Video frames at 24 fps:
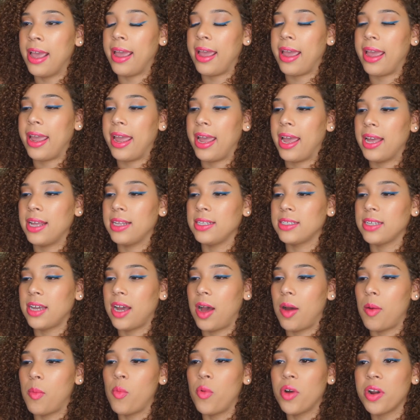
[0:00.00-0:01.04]
And
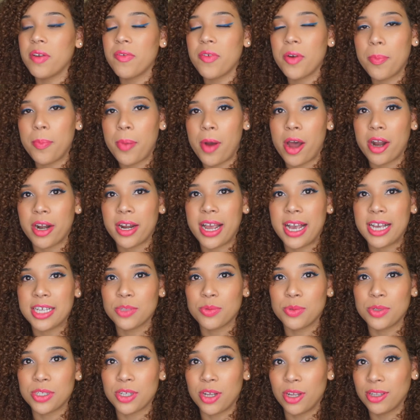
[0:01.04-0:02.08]
one of her podcasts
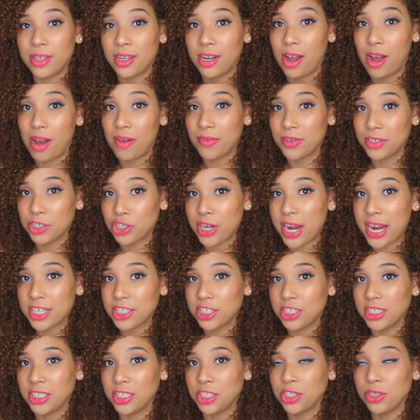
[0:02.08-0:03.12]
was on the law of
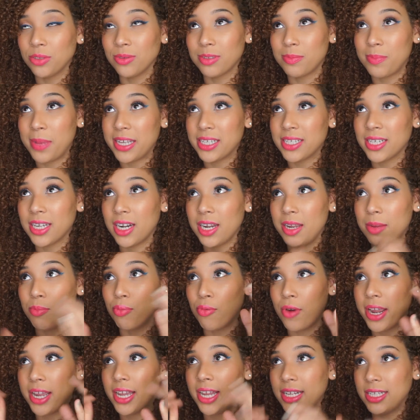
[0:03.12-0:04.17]
attraction, and she was basically
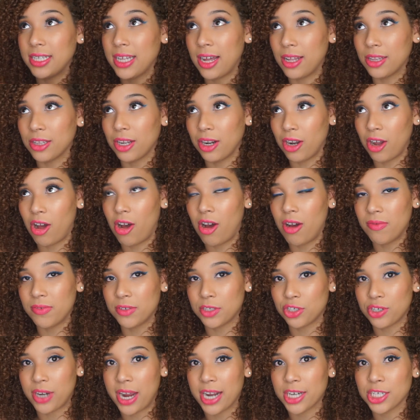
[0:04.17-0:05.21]
breaking down the law of
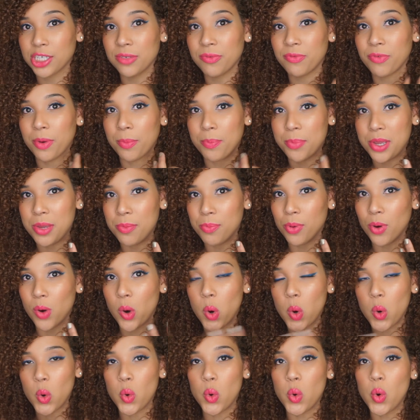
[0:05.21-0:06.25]
attraction for people
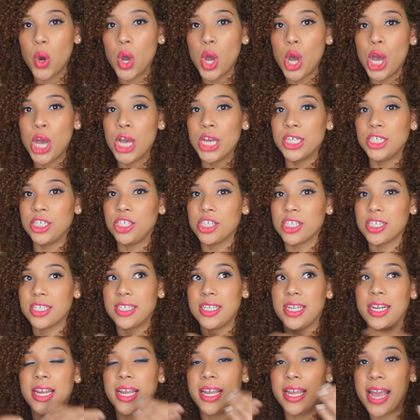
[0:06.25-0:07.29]
who just
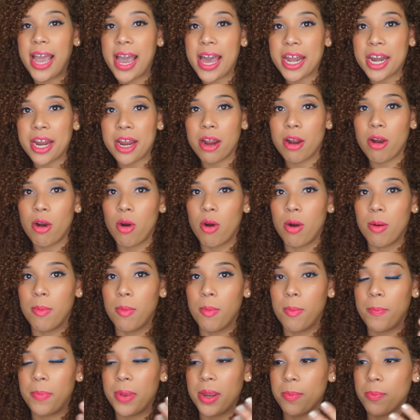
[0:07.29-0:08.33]
didn't get it, or
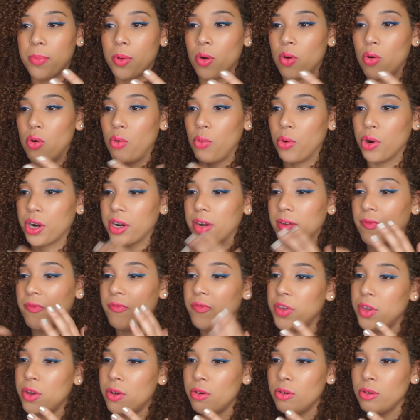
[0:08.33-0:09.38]
people who were
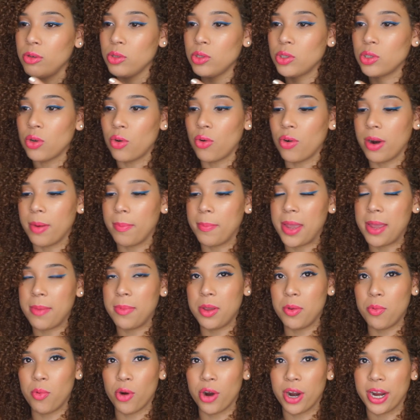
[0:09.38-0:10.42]
confused, or
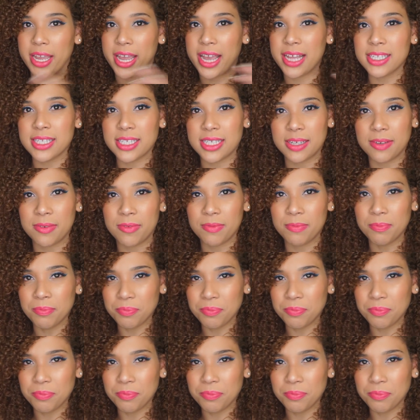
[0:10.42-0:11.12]
maybe were against it